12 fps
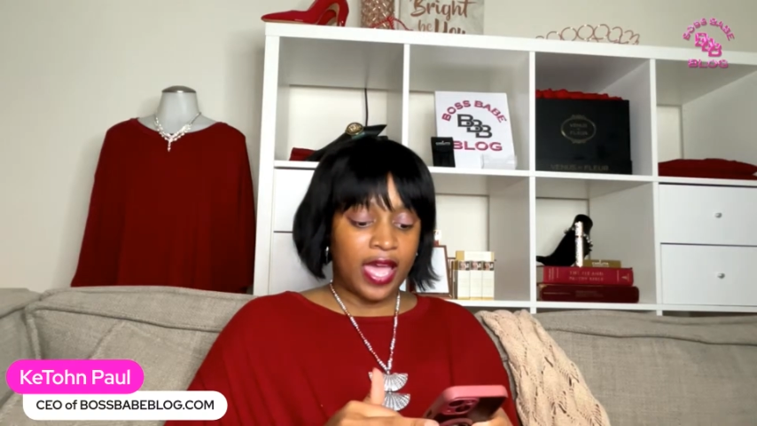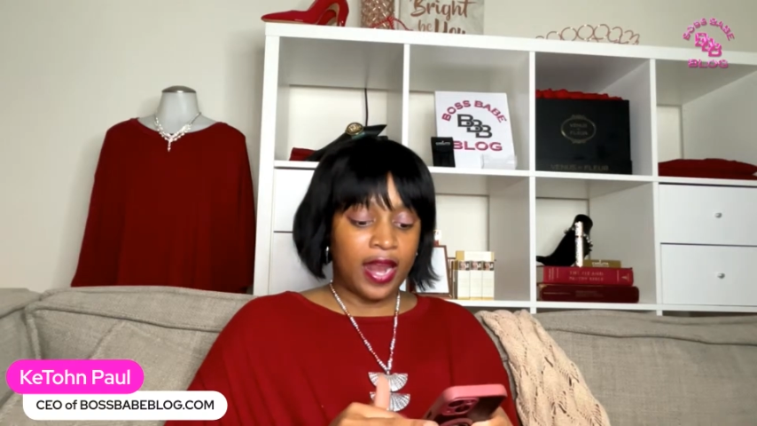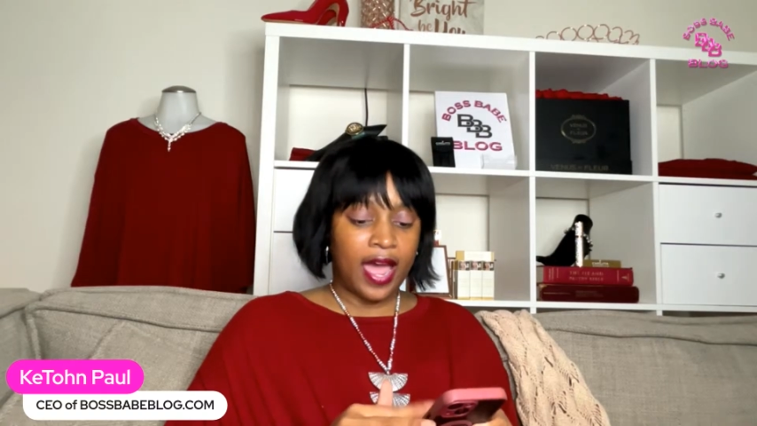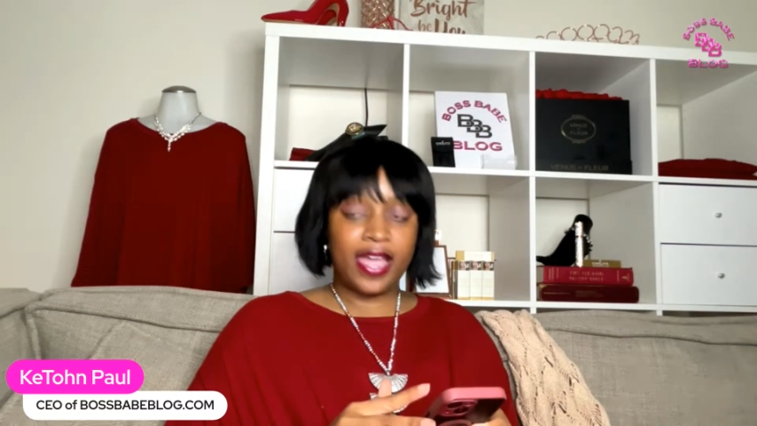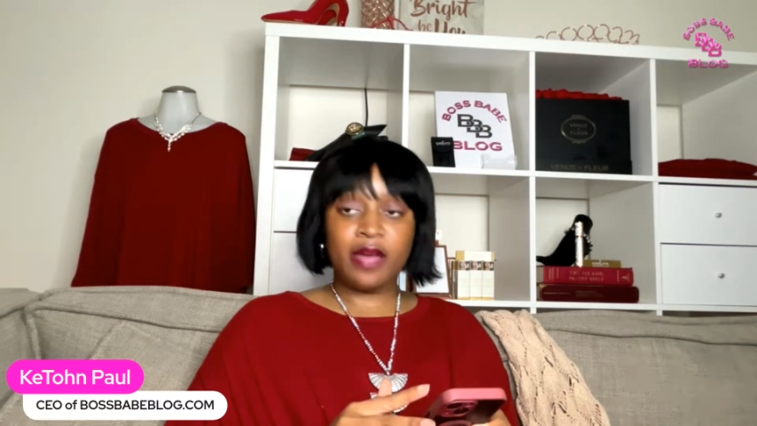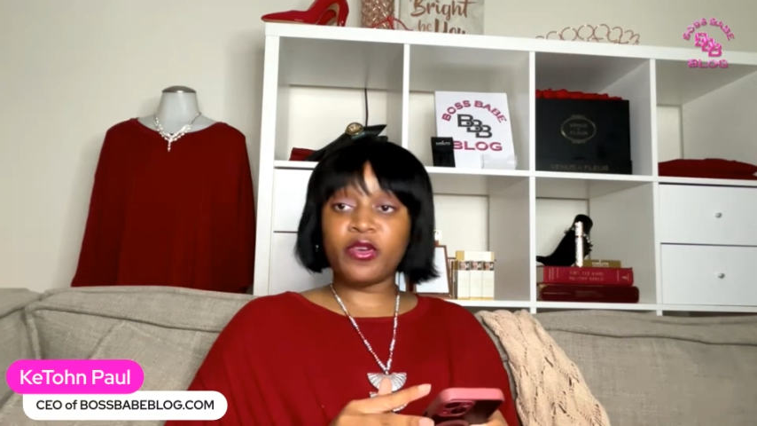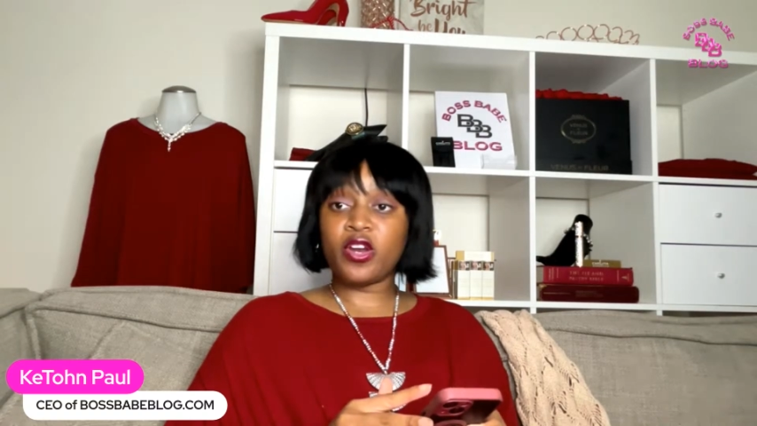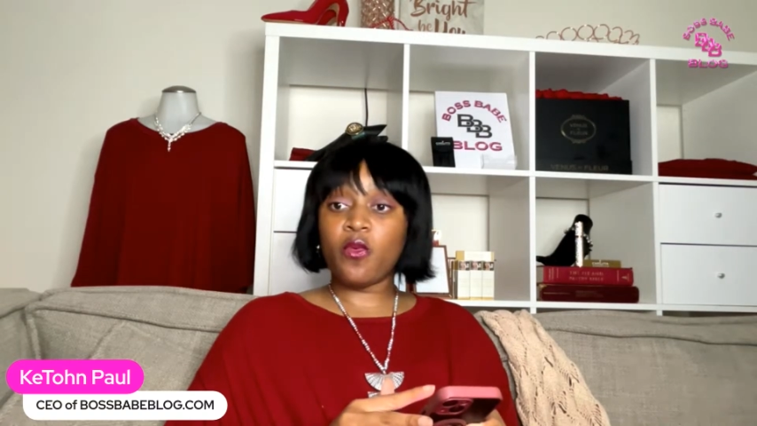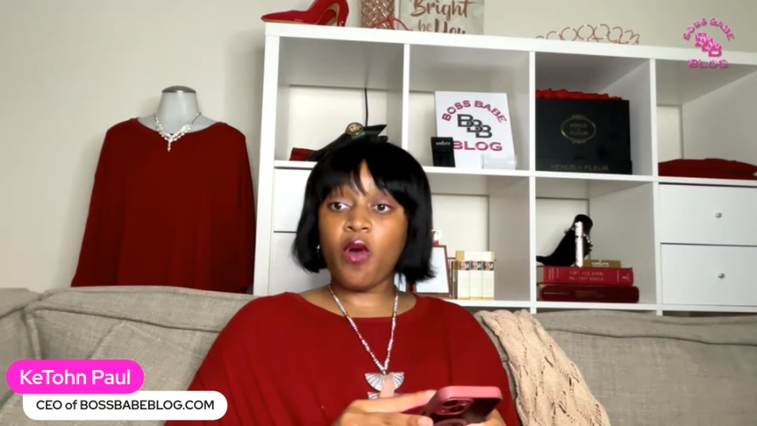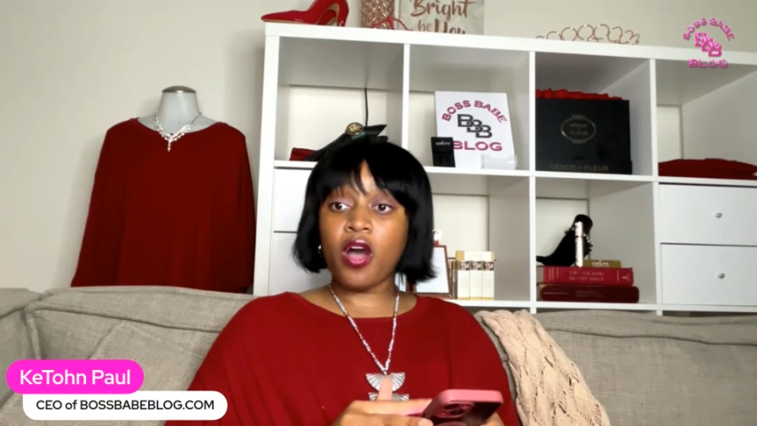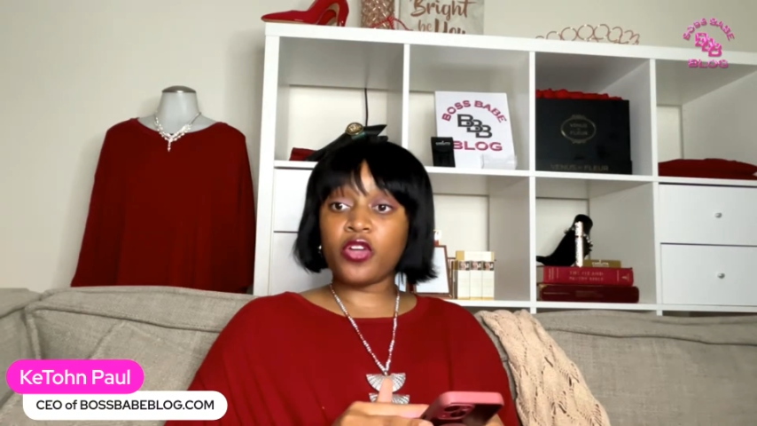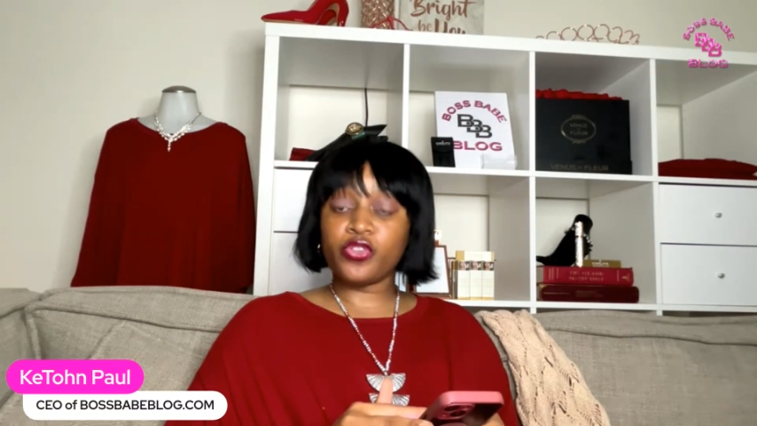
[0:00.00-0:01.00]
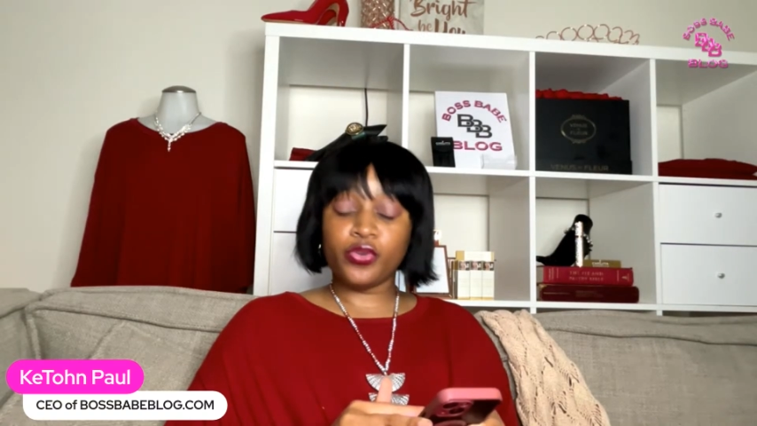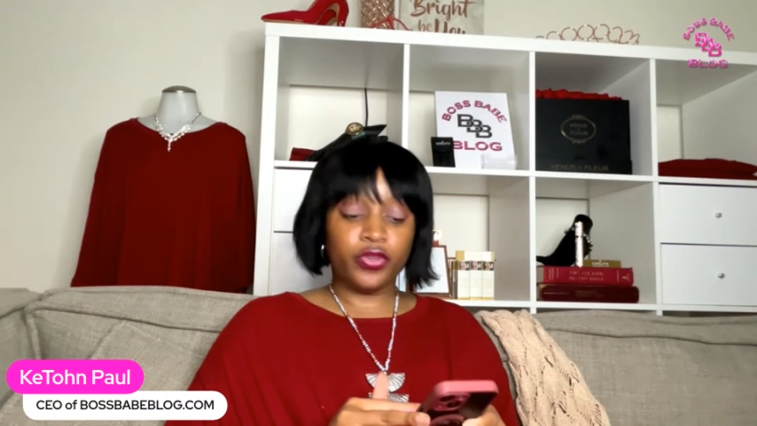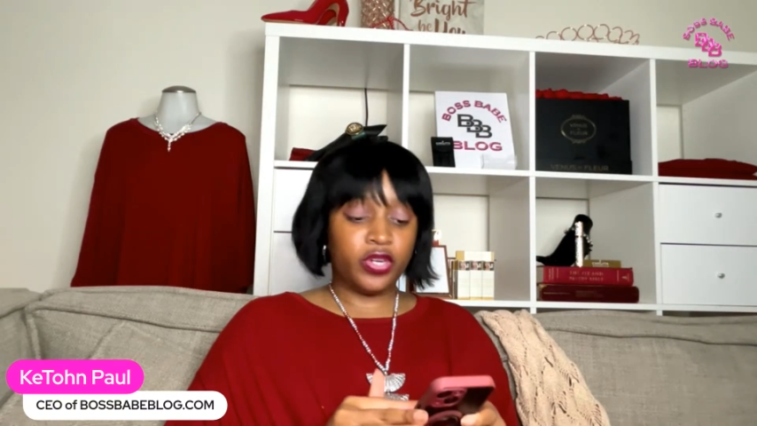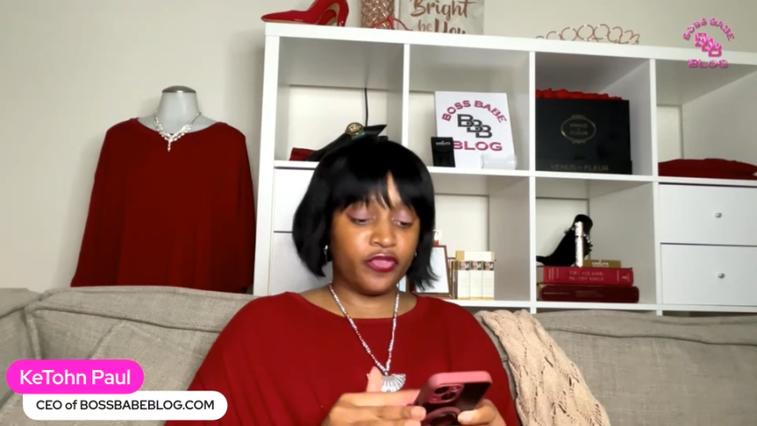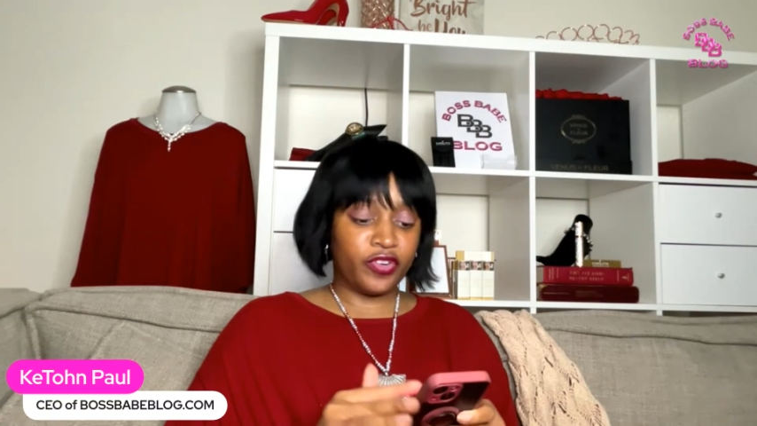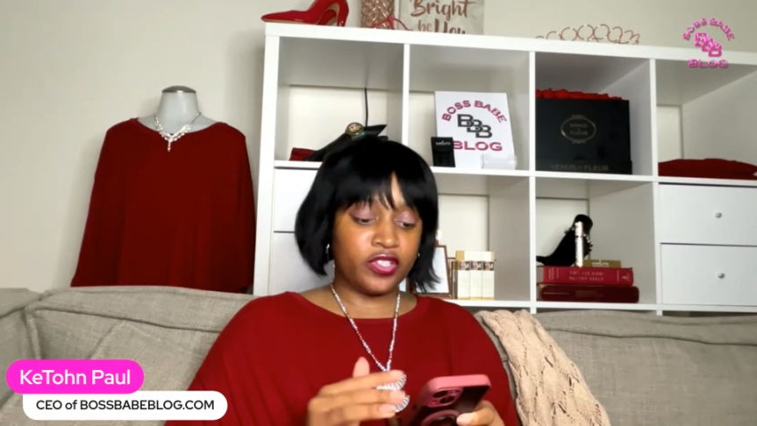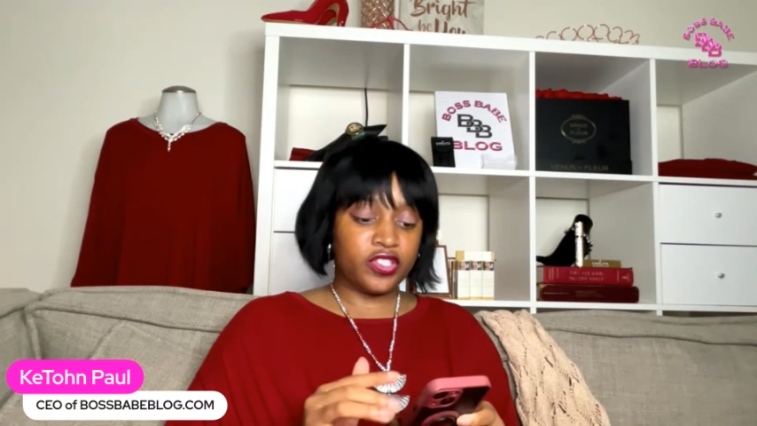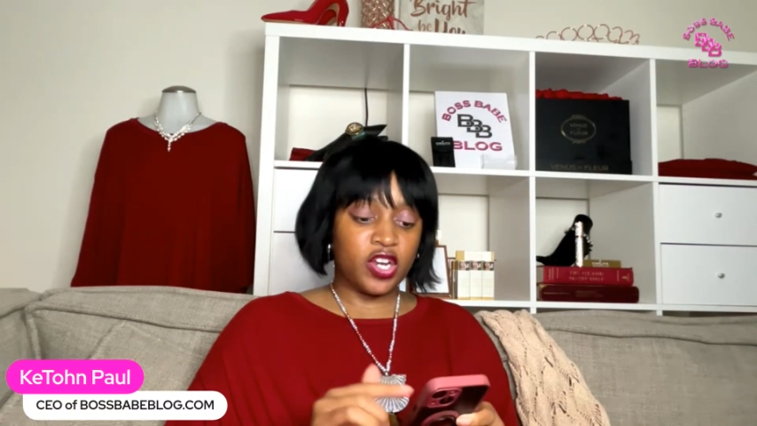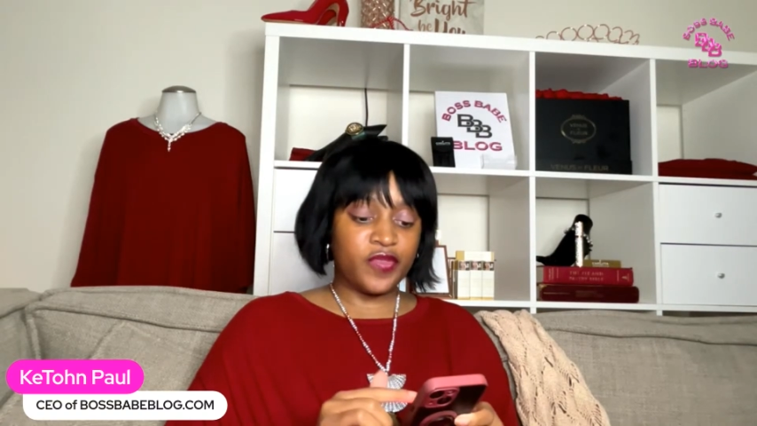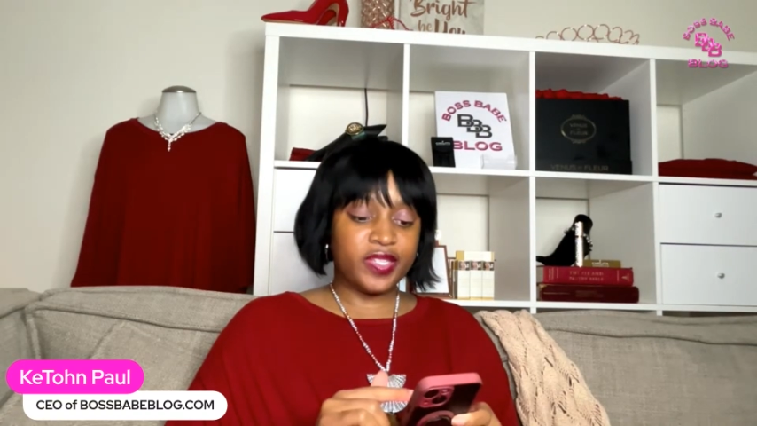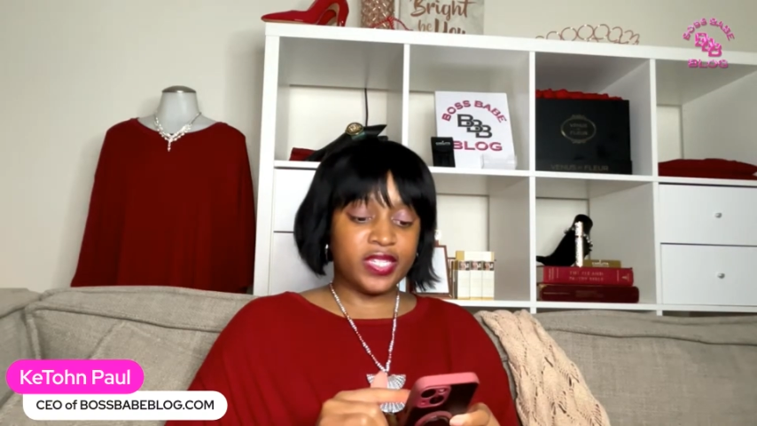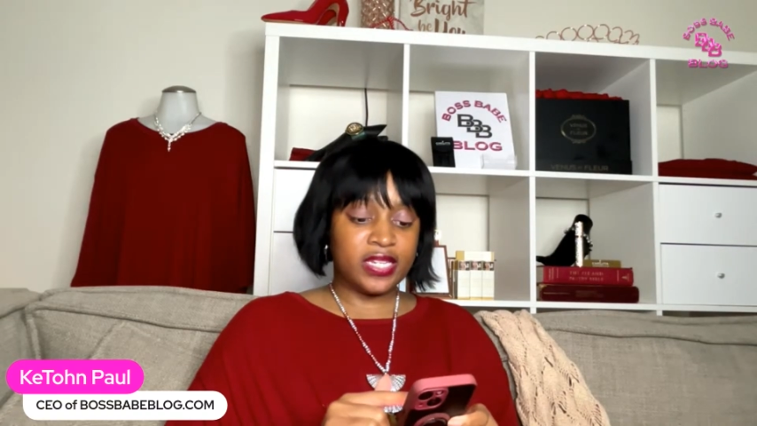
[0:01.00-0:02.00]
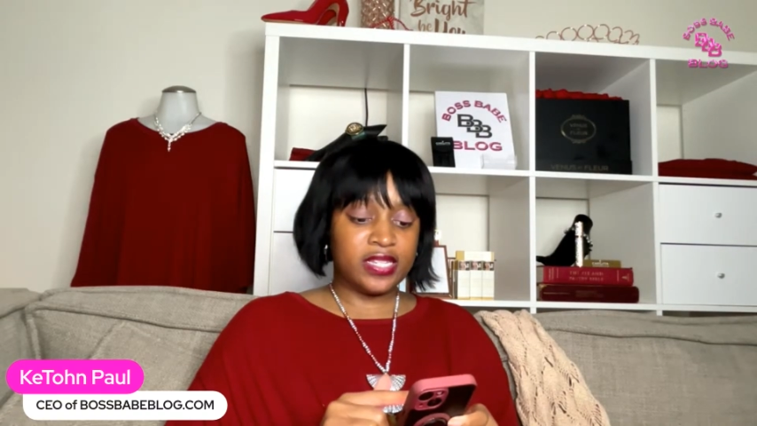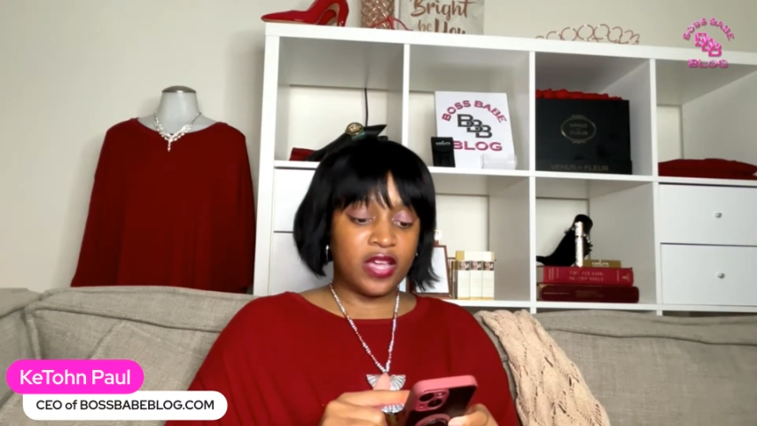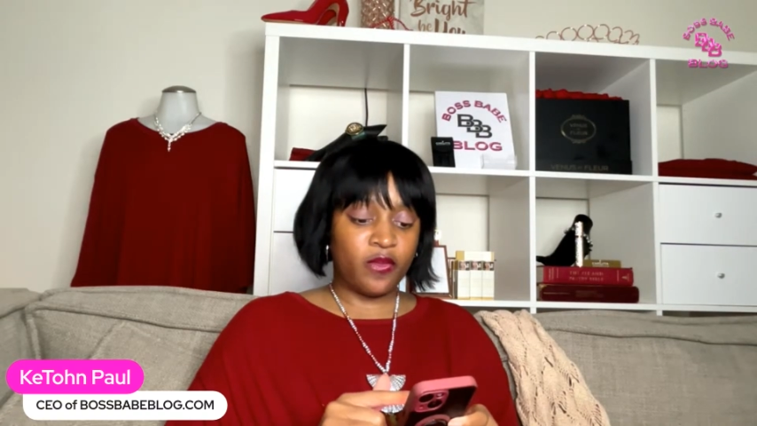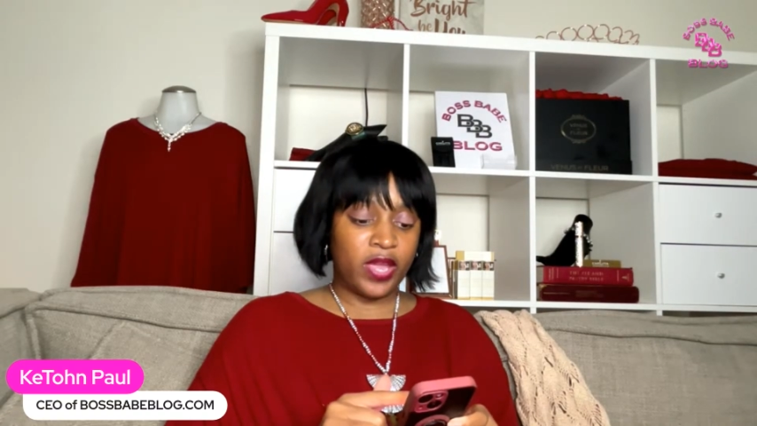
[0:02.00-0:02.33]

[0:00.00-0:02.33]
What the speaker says: I am going to walk through the different services that we